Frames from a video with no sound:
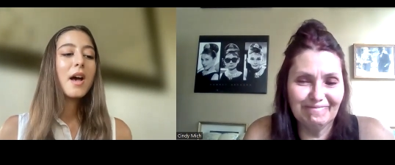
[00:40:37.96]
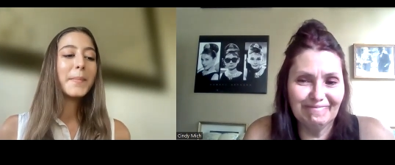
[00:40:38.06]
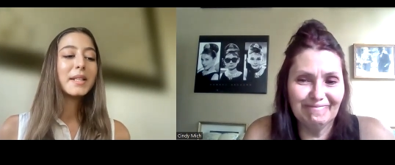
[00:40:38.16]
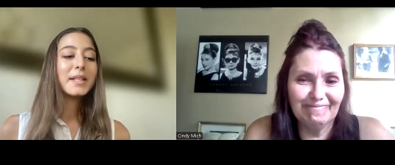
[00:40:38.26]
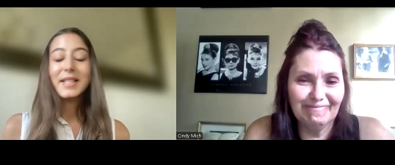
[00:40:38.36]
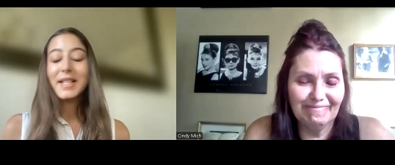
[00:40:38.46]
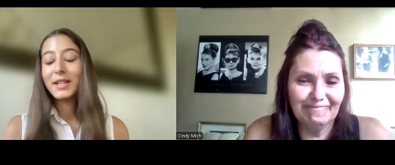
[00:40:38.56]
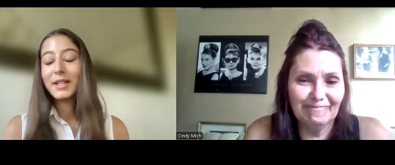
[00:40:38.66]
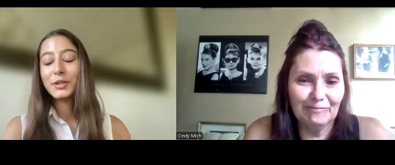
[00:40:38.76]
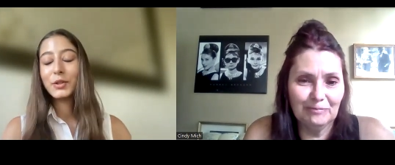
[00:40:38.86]
Speaker 1: But they take
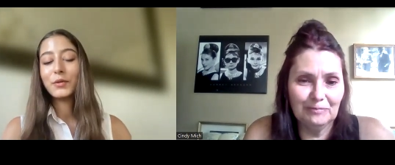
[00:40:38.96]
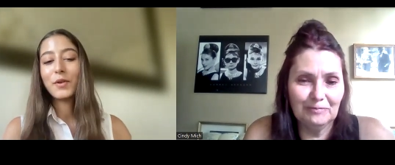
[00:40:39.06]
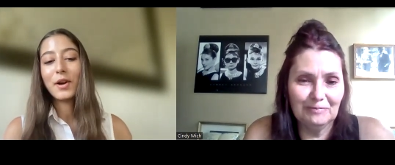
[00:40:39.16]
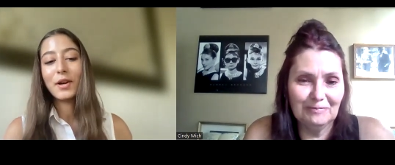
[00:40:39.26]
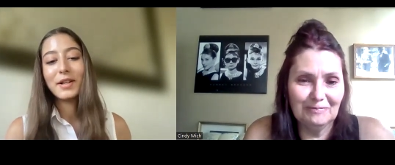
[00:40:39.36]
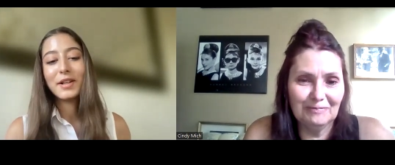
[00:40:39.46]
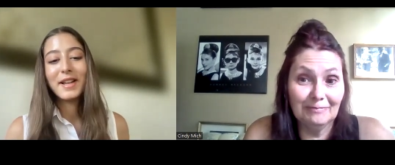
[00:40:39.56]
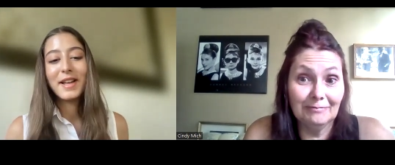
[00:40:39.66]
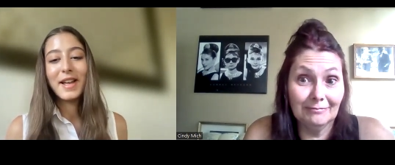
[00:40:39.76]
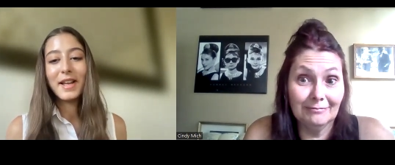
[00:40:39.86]
things too far,
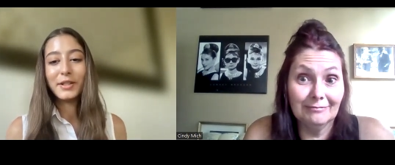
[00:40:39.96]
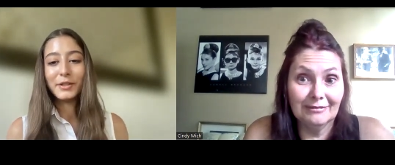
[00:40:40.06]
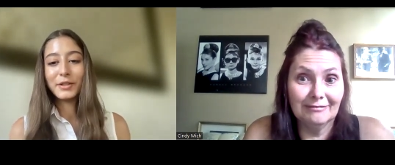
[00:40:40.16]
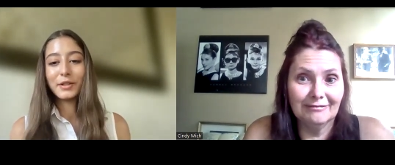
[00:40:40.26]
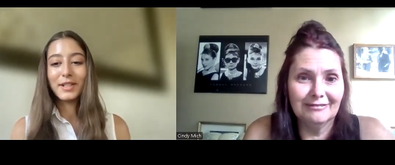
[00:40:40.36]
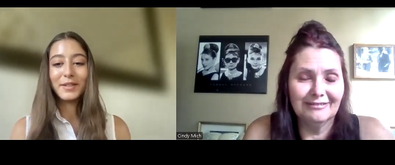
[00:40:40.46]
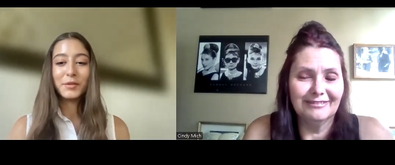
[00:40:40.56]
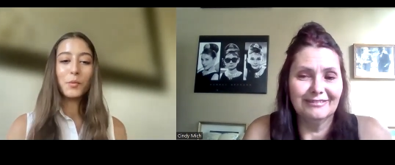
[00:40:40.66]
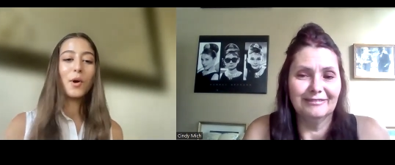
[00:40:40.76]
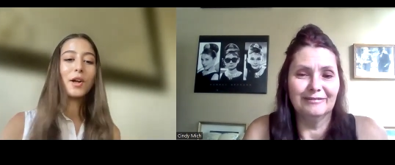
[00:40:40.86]
and you're going to have
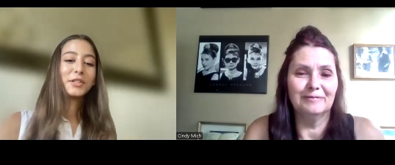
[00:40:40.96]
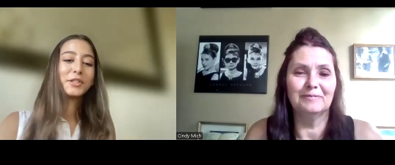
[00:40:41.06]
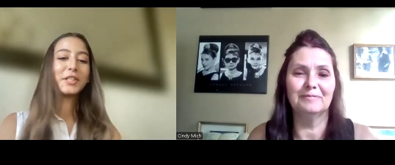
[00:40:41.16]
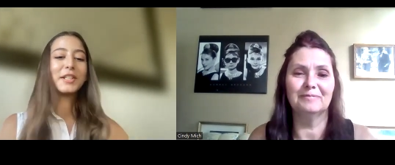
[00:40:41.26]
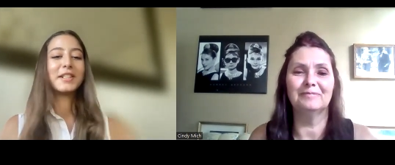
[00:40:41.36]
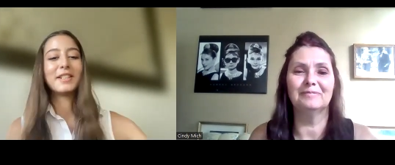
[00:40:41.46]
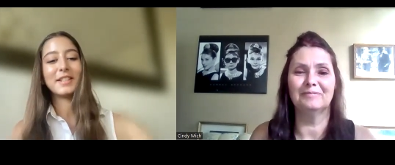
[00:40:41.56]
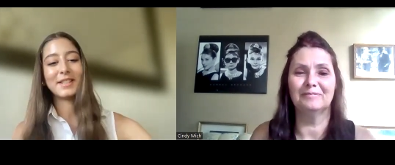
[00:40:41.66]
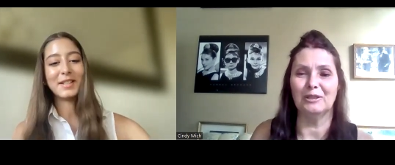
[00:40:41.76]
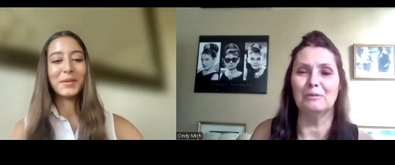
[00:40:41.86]
to watch to
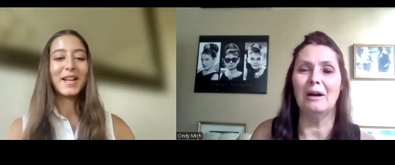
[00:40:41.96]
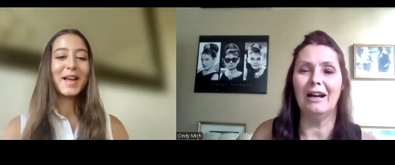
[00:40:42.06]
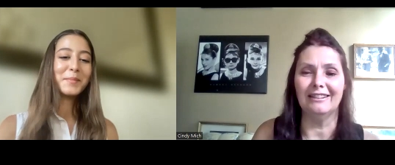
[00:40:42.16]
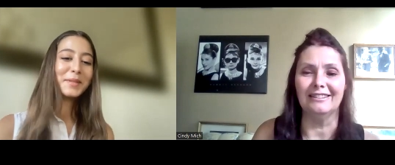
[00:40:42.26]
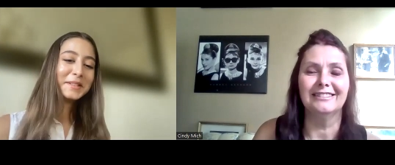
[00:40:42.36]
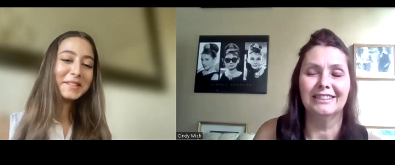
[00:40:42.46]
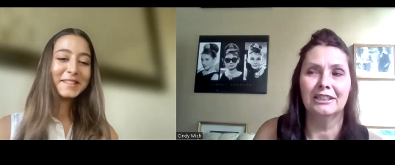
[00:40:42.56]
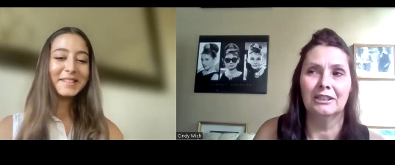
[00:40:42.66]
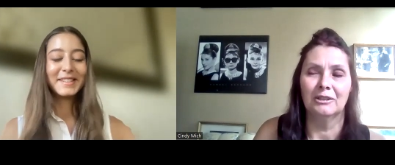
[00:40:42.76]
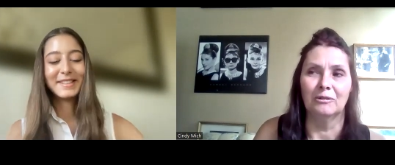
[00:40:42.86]
see what you happens. bet
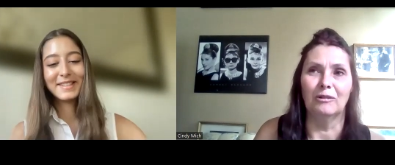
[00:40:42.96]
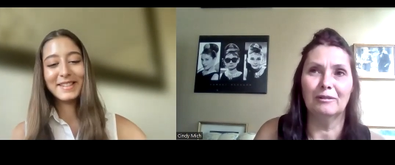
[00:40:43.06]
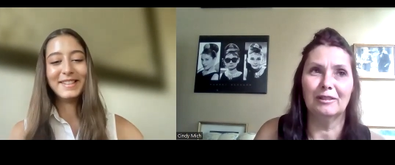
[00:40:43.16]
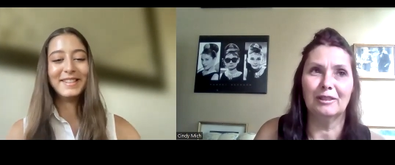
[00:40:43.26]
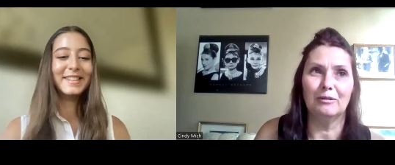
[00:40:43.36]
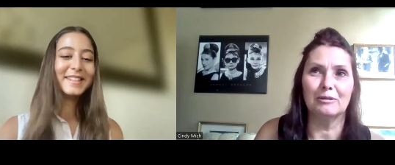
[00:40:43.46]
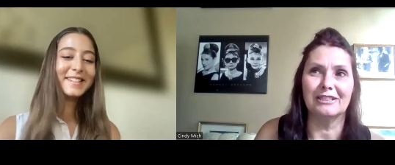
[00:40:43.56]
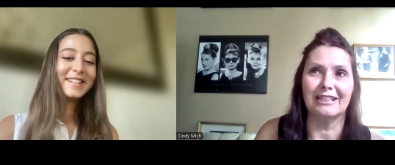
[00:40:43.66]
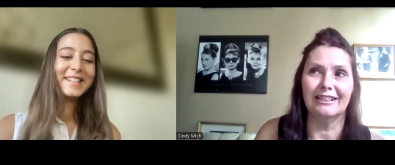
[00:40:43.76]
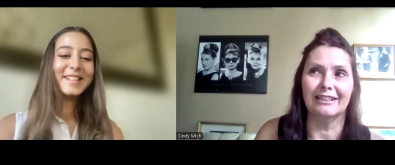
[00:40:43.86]
Speaker 2: one would
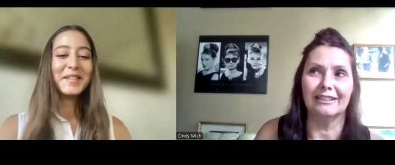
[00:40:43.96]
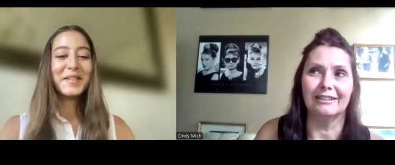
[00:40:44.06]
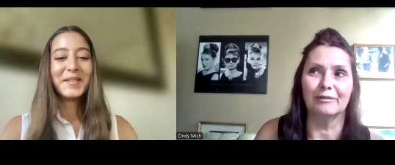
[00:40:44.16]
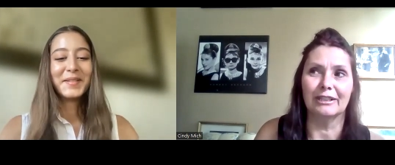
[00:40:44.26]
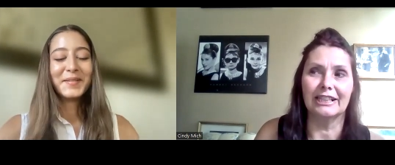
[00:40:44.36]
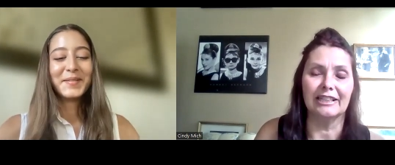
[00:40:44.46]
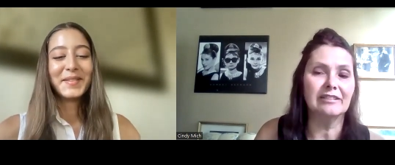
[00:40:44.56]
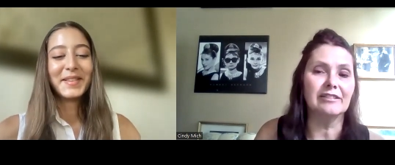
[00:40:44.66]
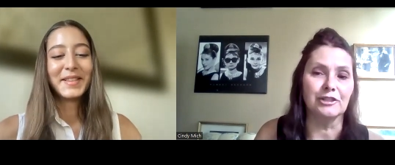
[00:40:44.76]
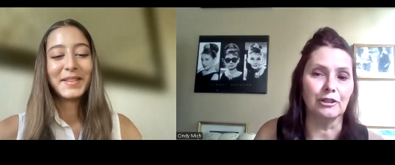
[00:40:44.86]
almost say that it really
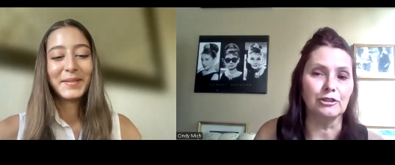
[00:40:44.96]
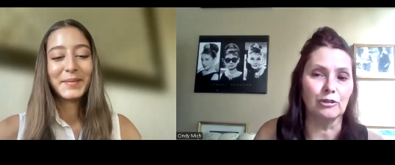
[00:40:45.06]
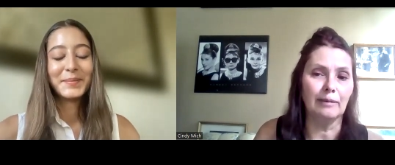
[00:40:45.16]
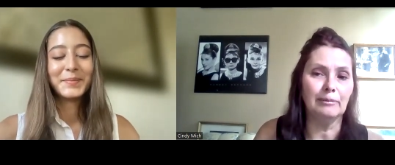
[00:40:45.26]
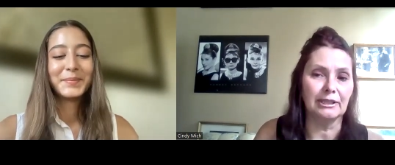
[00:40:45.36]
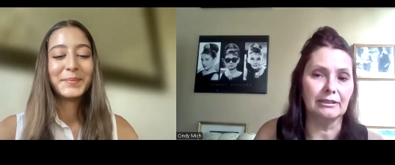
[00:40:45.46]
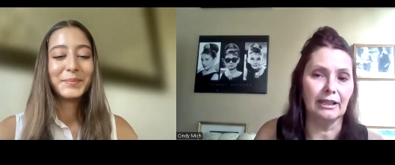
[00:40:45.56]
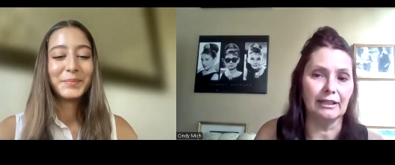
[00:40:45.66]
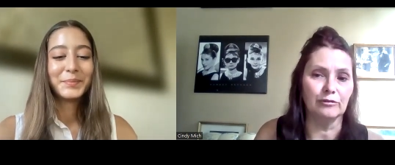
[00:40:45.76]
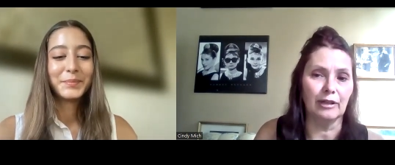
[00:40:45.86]
is a dark drama in a
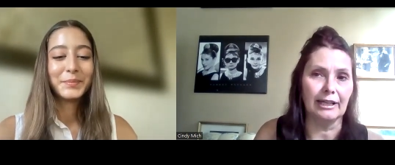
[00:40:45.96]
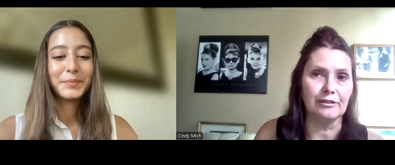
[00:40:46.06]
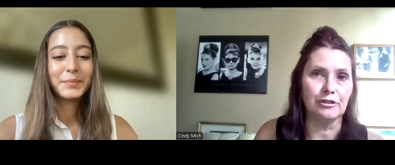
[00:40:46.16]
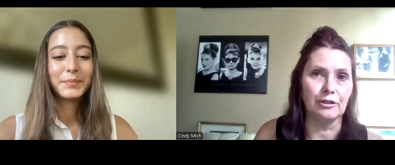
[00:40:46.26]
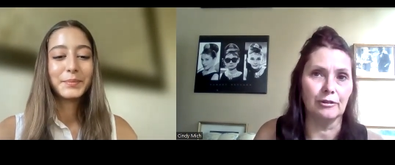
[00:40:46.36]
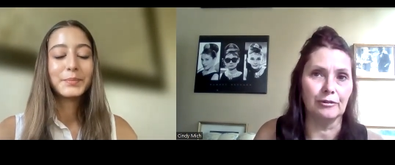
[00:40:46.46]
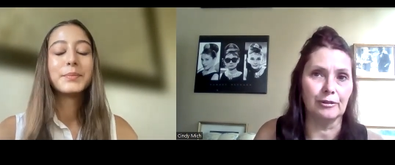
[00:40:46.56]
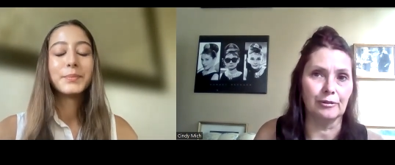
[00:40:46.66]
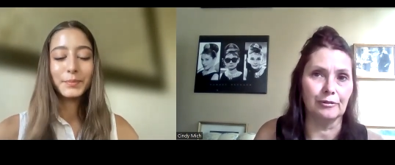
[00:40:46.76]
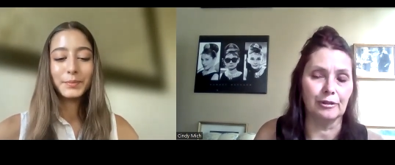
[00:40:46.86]
lot of ways you know
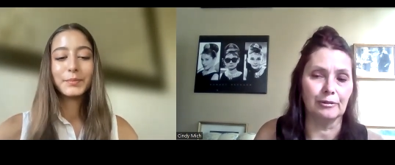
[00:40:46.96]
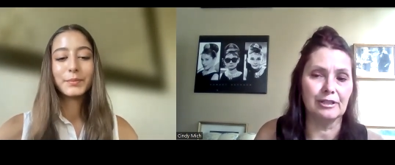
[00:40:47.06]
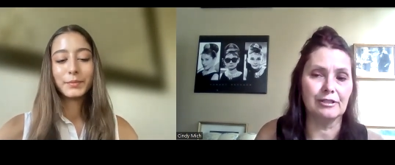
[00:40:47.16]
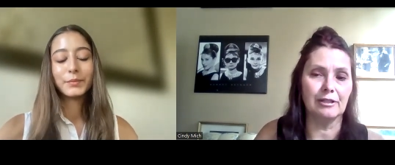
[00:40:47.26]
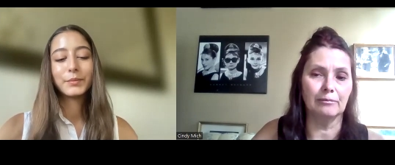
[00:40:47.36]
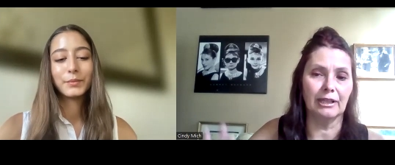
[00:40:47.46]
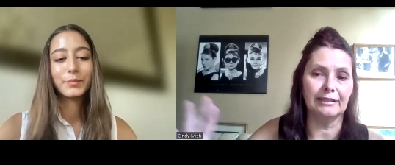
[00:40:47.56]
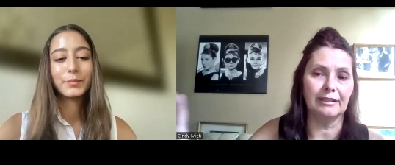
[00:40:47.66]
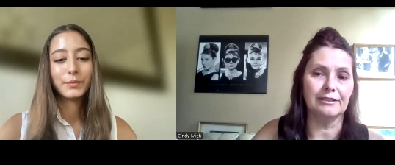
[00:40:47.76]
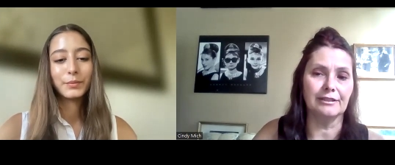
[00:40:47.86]
there there is some
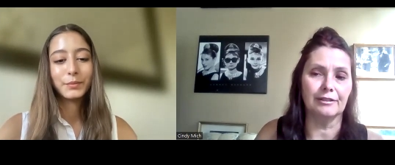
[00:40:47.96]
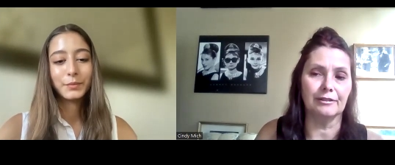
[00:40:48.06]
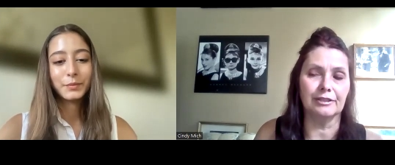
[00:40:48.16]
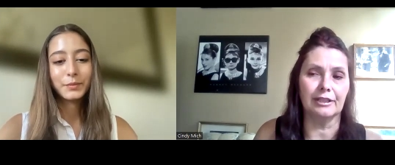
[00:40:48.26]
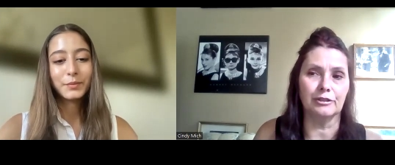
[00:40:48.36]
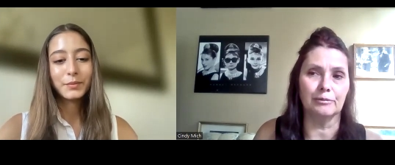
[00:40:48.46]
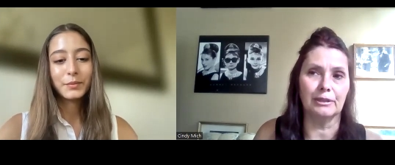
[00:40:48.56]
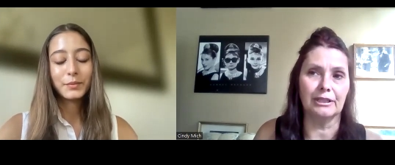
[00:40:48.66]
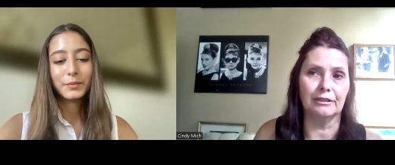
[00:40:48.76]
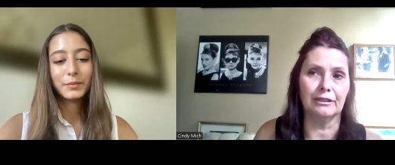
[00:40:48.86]
light that's in there etc
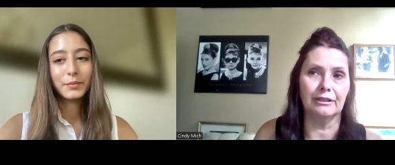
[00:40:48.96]
but it